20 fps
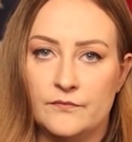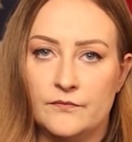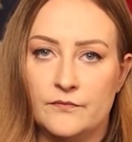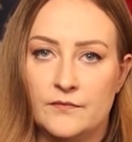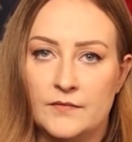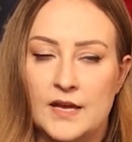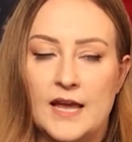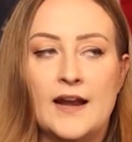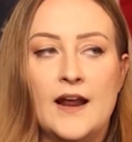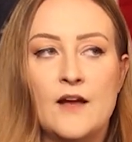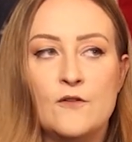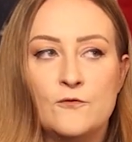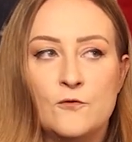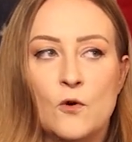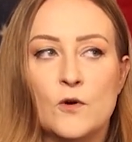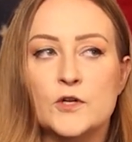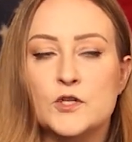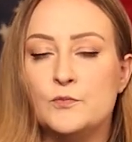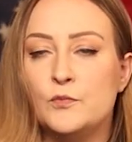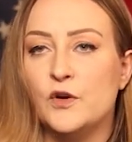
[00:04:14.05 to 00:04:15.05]
Can I
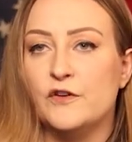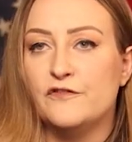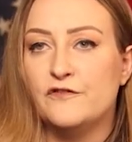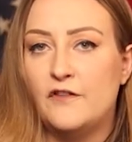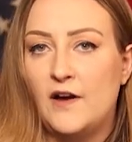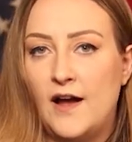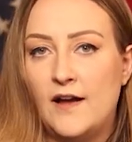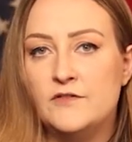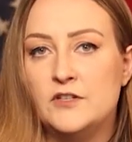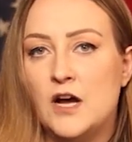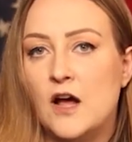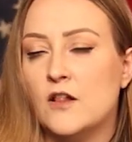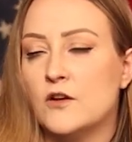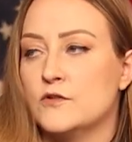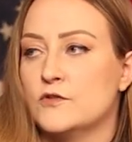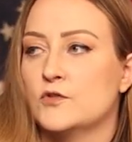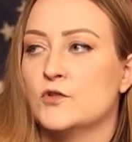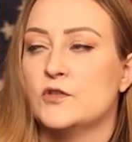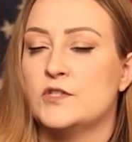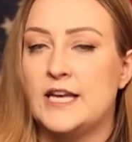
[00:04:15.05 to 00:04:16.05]
afford to put
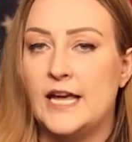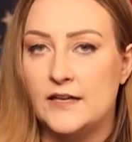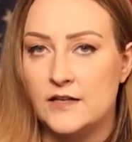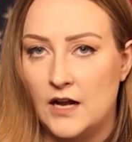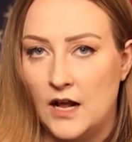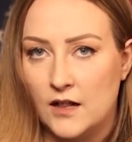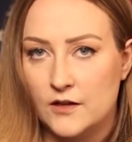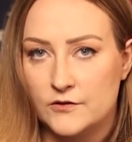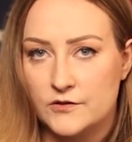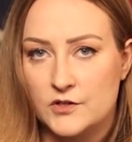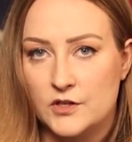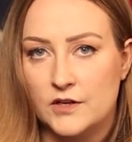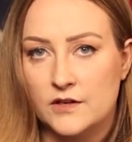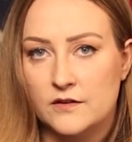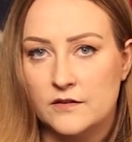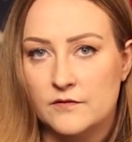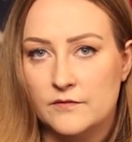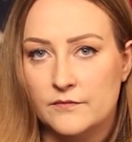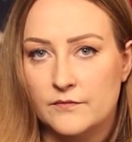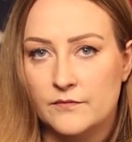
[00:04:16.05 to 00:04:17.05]
$5 or $10 in?
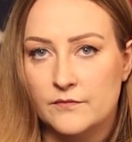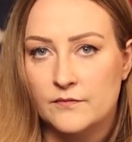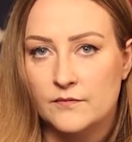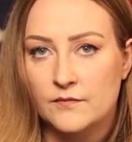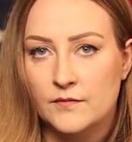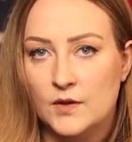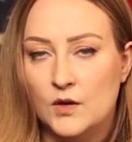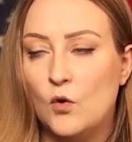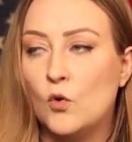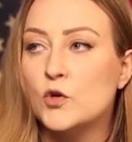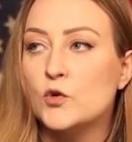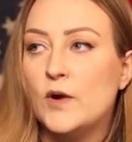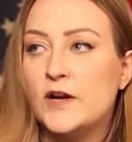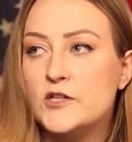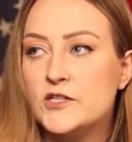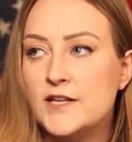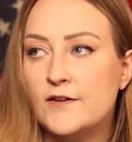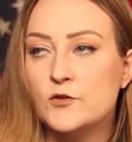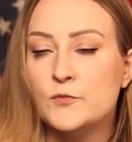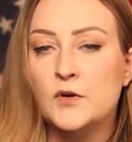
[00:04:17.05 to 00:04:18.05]
Or do I
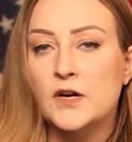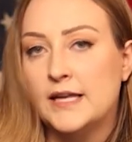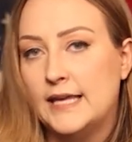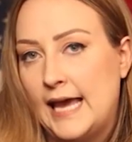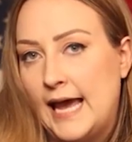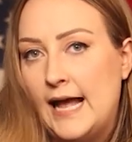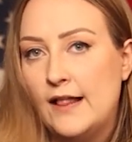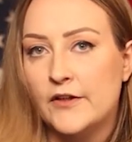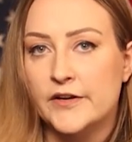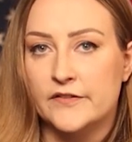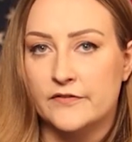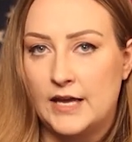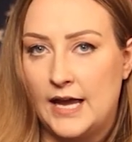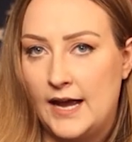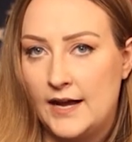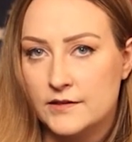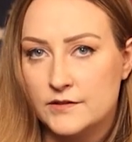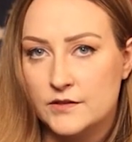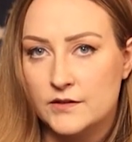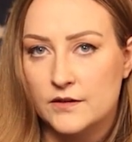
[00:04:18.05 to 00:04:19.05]
just have to put a gallon of
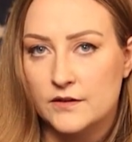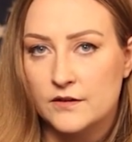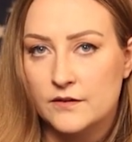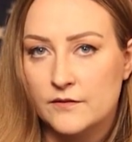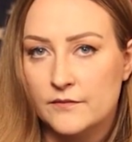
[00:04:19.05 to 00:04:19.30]
gas in?